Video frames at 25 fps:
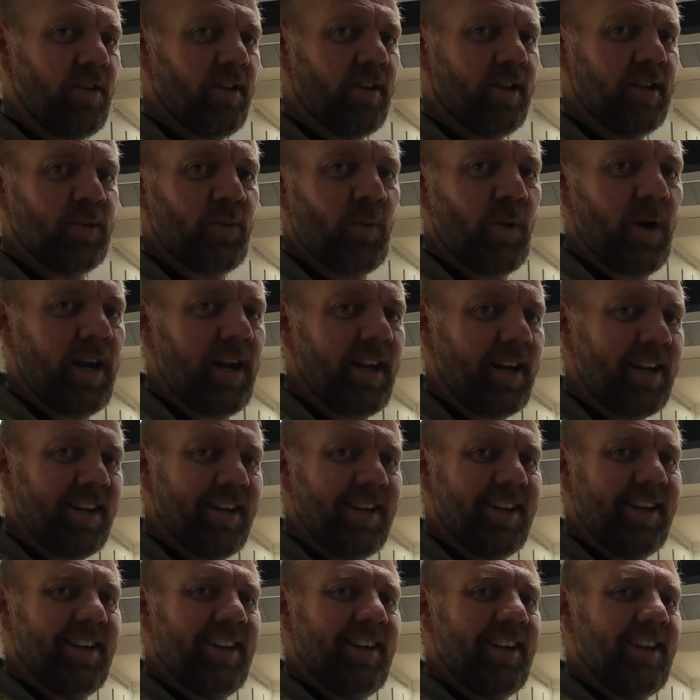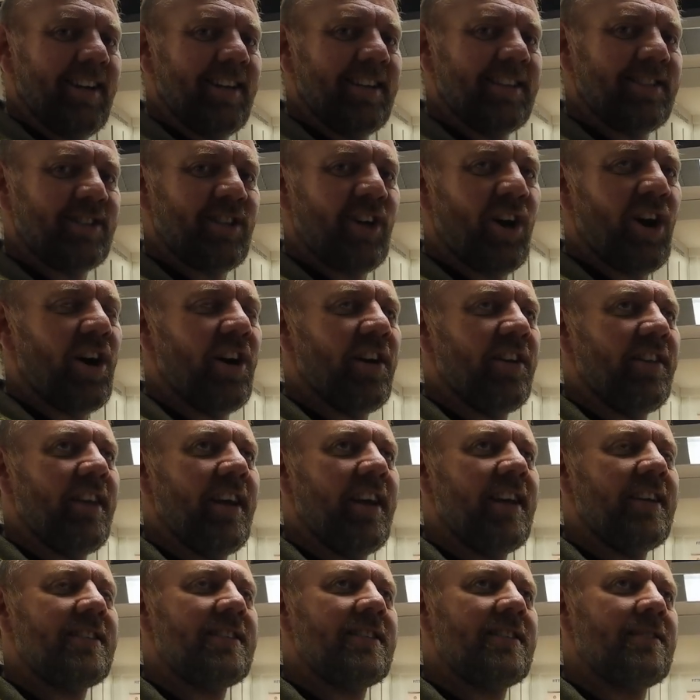got this week. Started
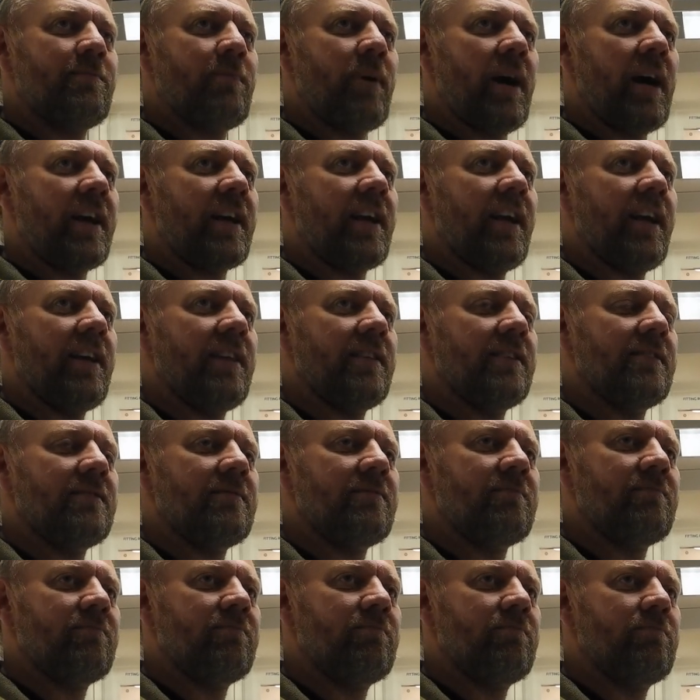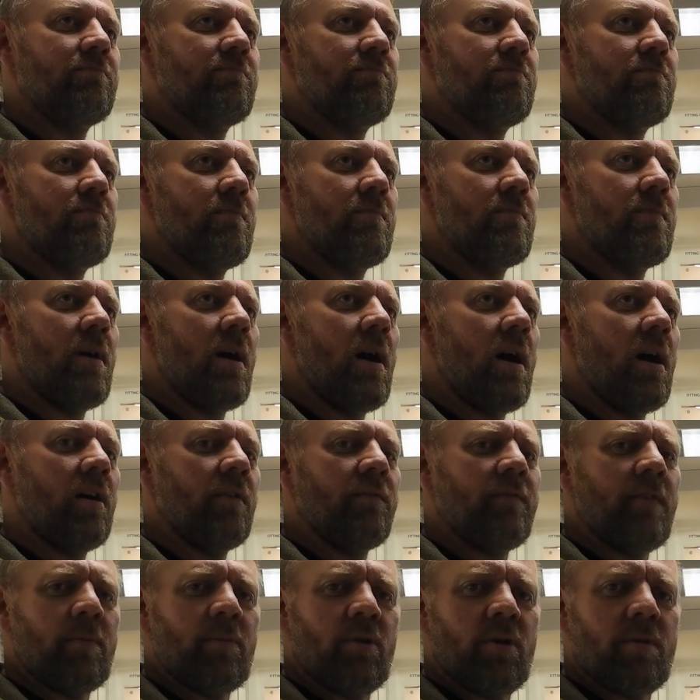this back in
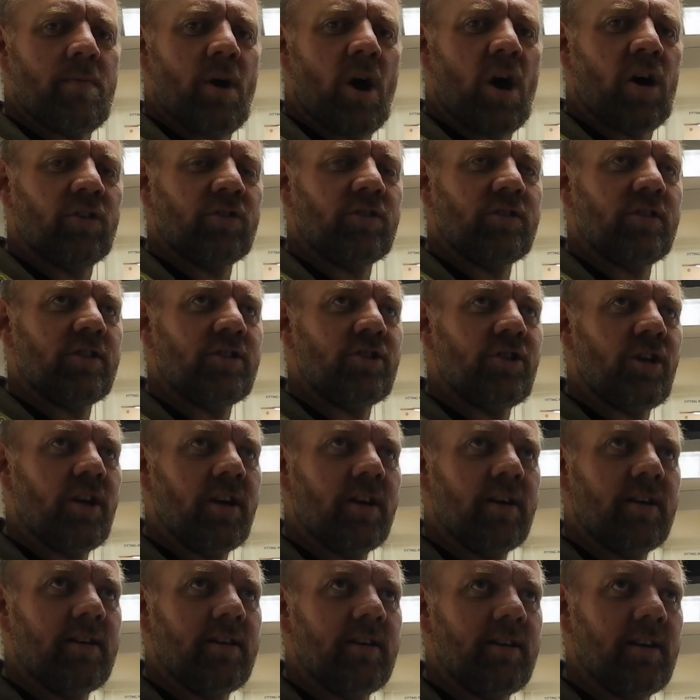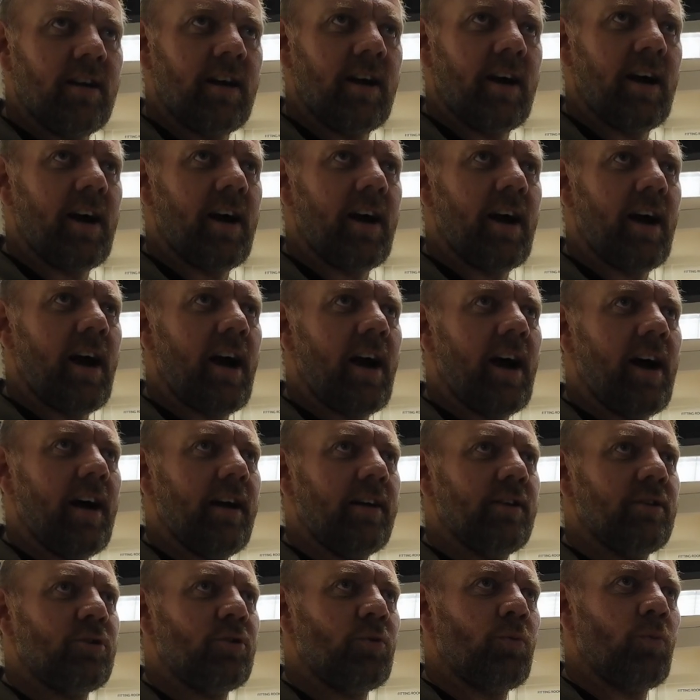March, February, March this year.
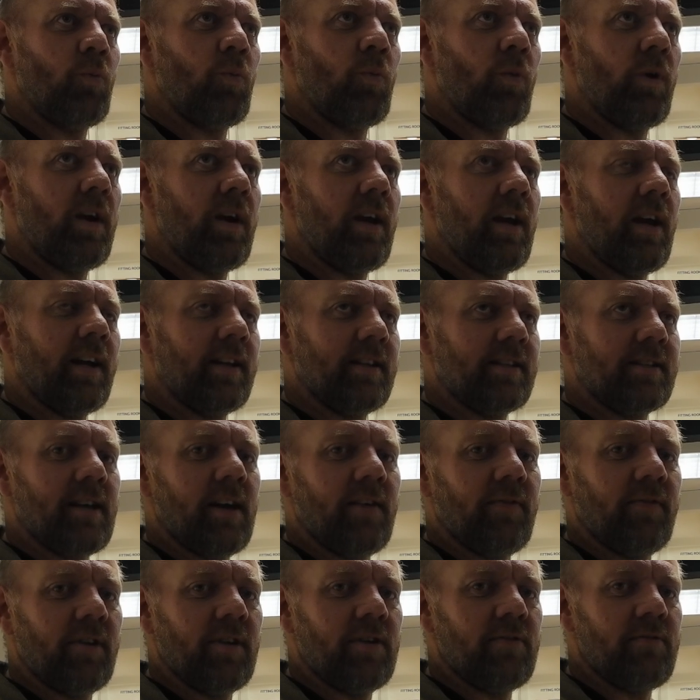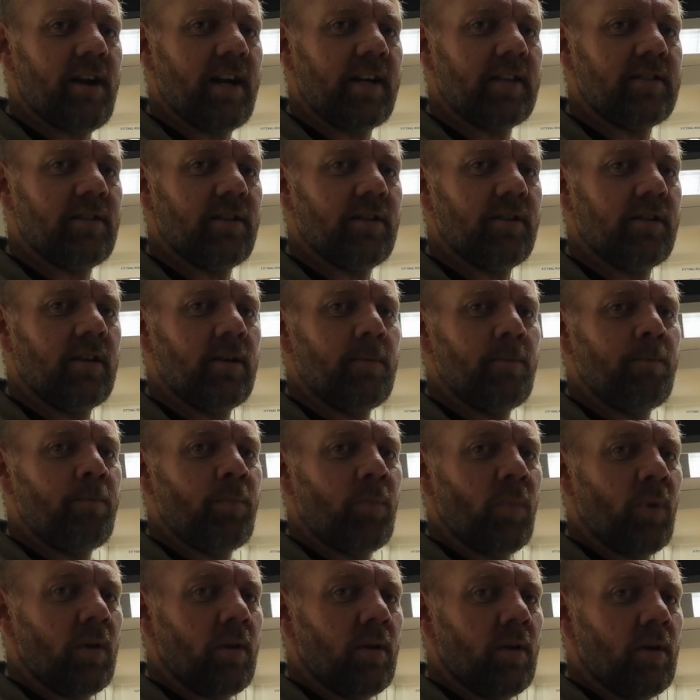And we had the scaffolding erected,
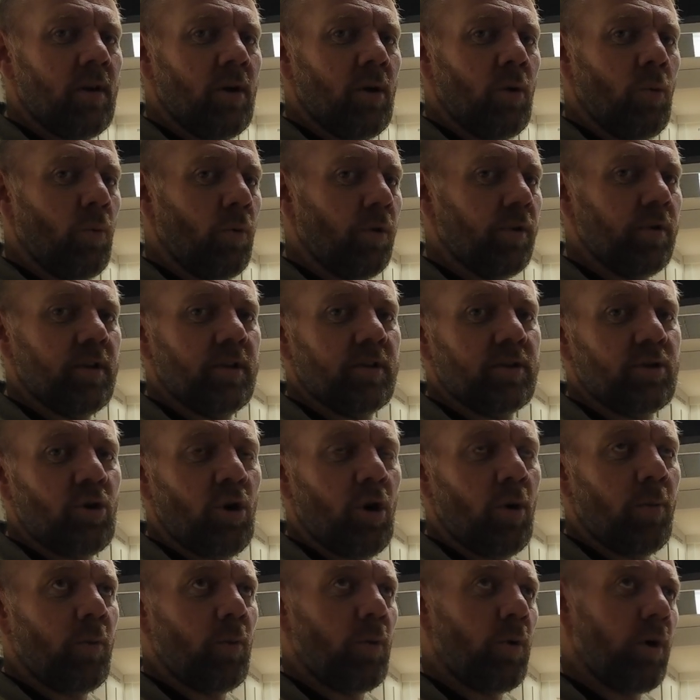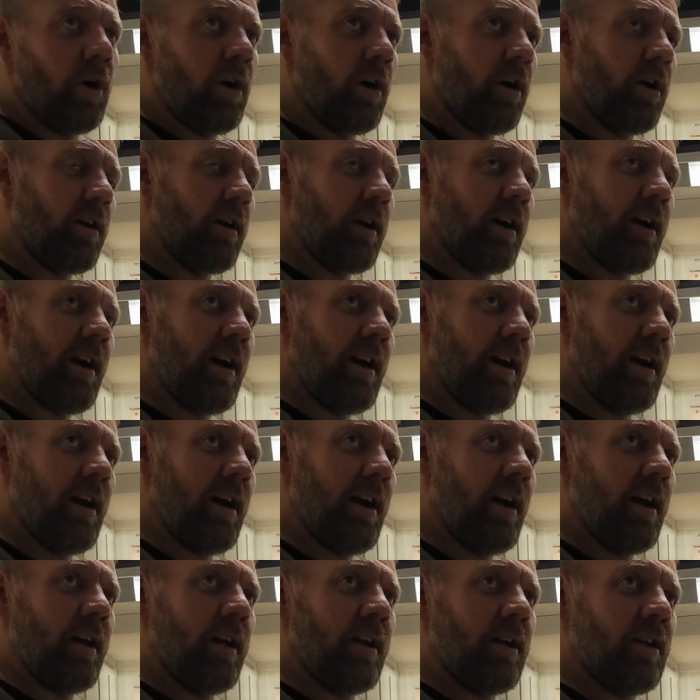won the scope of work,
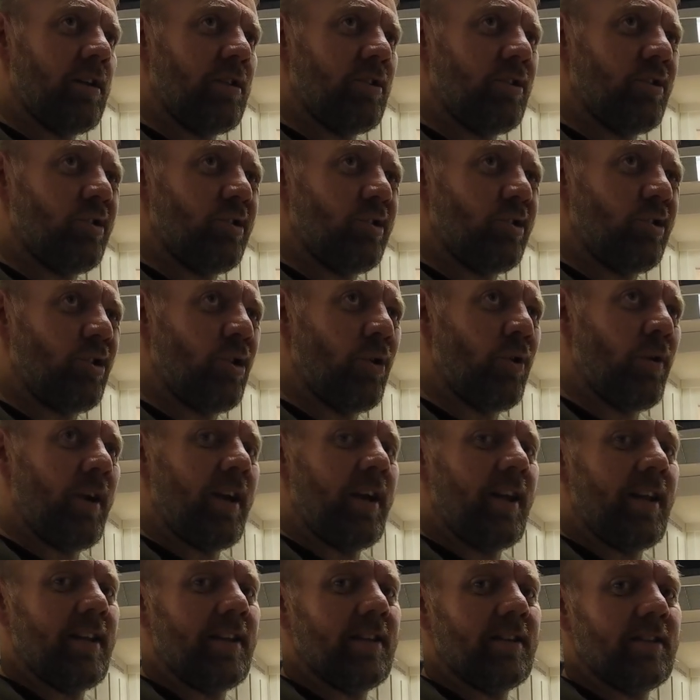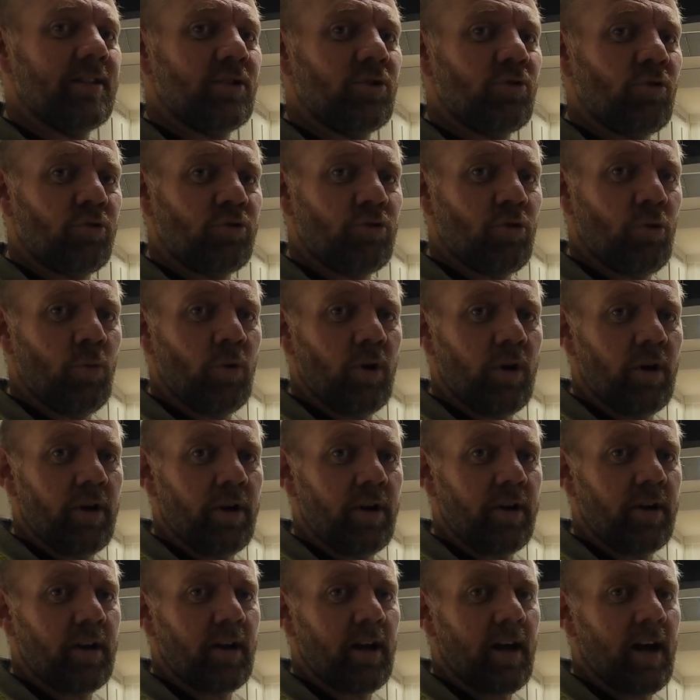doing structural
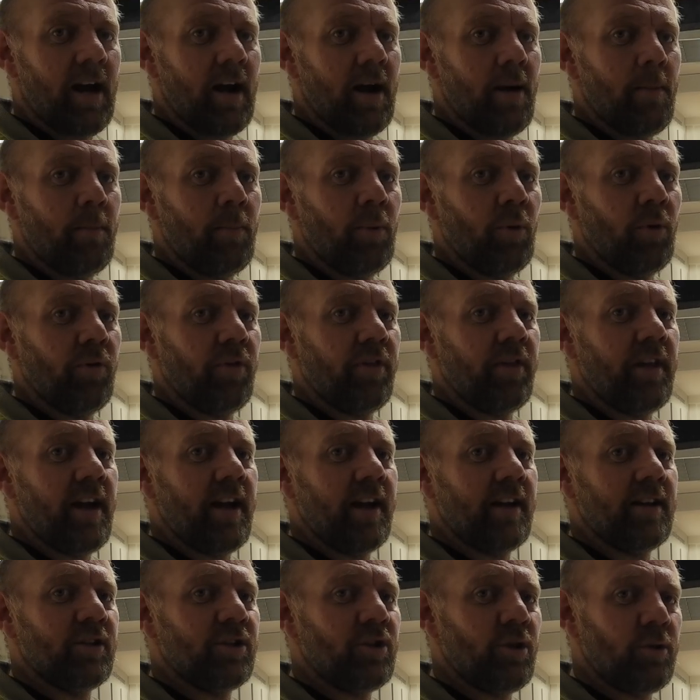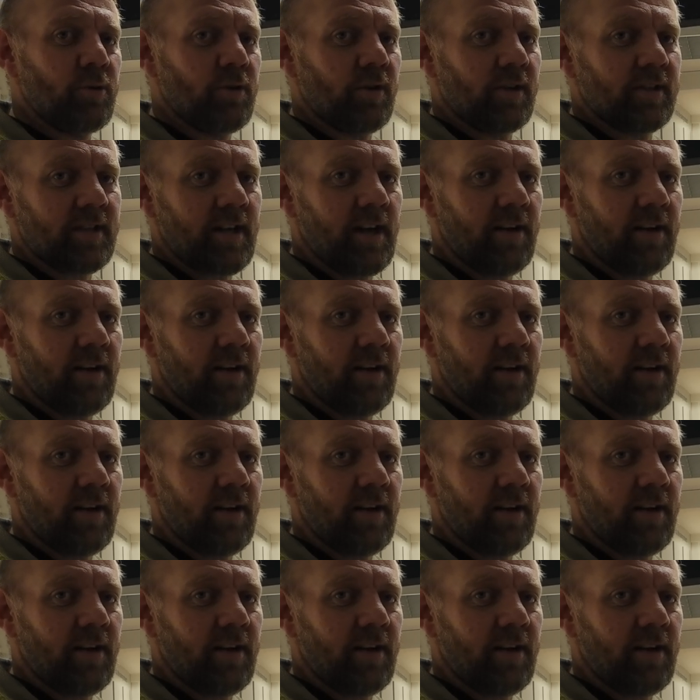work. But then as soon as we got